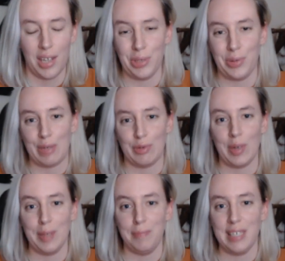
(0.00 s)

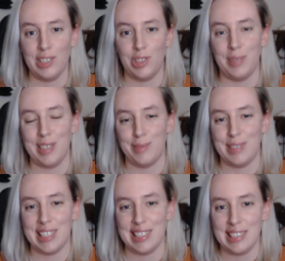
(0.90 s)
everyone, Miss
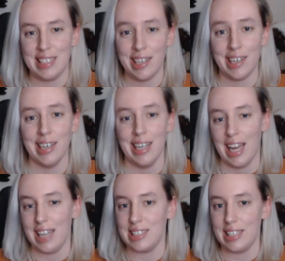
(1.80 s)
Numismatist here,
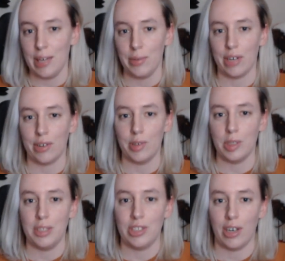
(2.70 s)
and today we are going
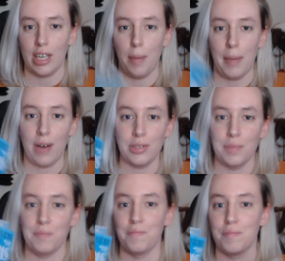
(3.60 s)
to be talking about
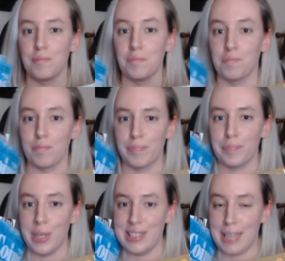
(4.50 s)

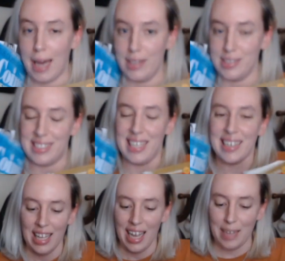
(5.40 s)
price guides.
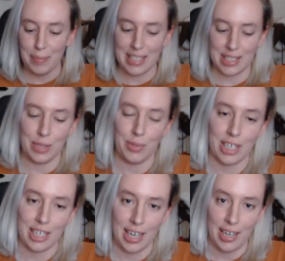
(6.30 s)
And basically we're
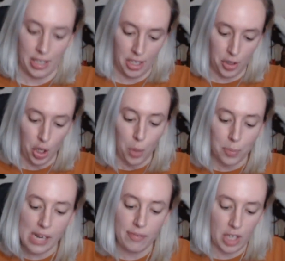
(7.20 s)
going to kind of
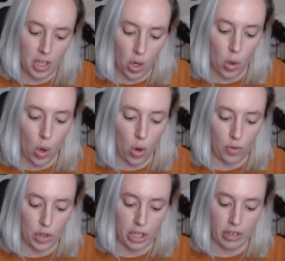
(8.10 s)
briefly go
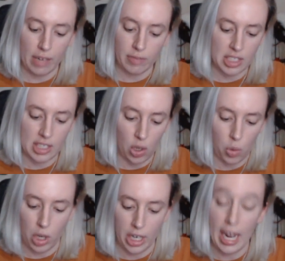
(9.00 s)
over every single
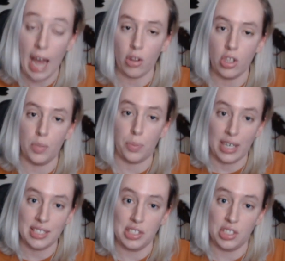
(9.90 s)
one and how the
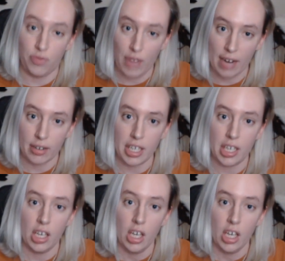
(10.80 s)
prices vary